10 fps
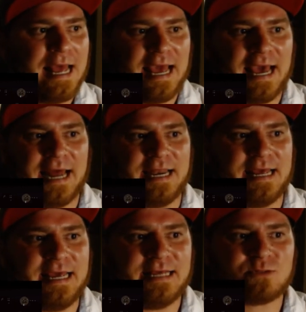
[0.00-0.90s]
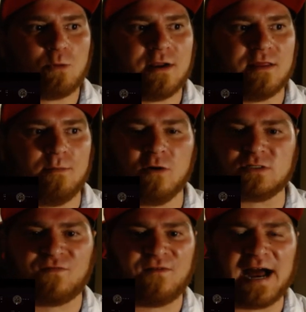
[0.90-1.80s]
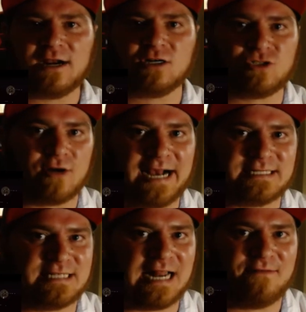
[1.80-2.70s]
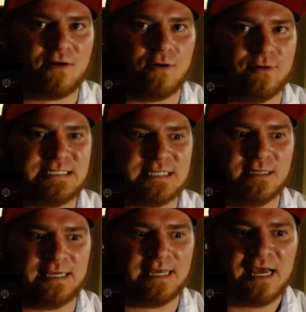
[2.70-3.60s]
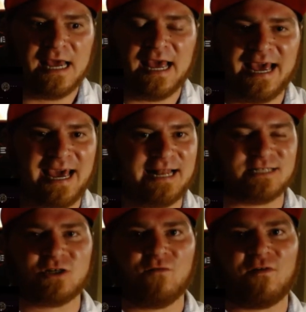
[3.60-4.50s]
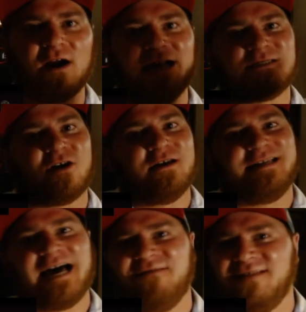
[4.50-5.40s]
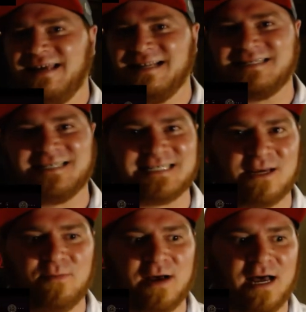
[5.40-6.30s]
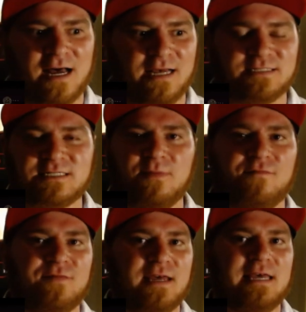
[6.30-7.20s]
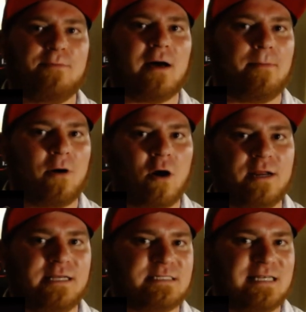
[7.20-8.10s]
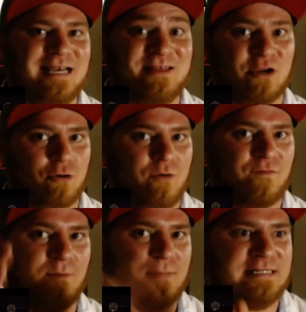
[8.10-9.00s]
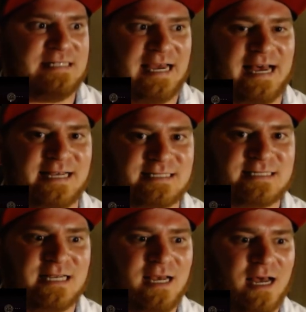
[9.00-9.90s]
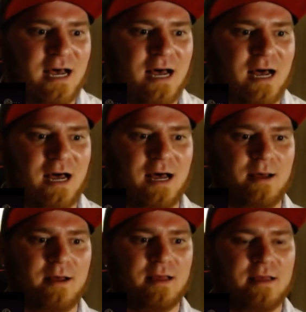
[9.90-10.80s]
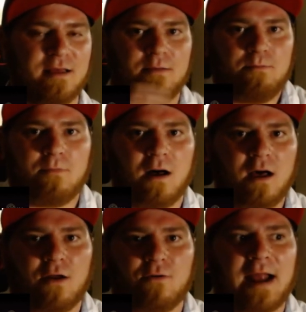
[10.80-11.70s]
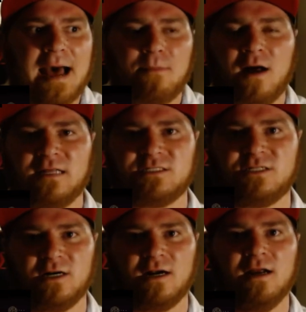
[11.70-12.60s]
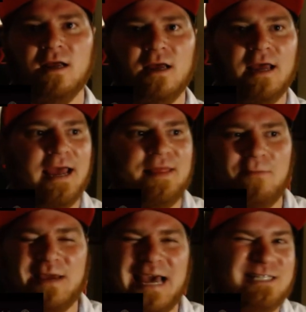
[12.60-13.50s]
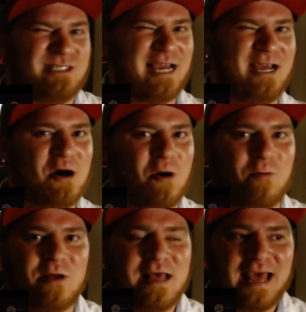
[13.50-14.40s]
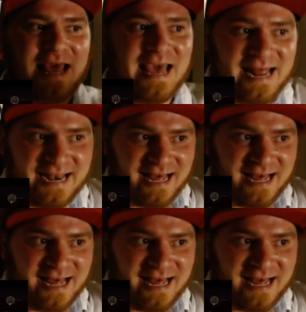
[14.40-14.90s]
And it's one of the most fire tracks that I've heard recently. And so far, I started diving into some, uh, some of the hip-hop artists in the group from B T S. Uh, uh, Rap Monster. And then we had J-Hope. And...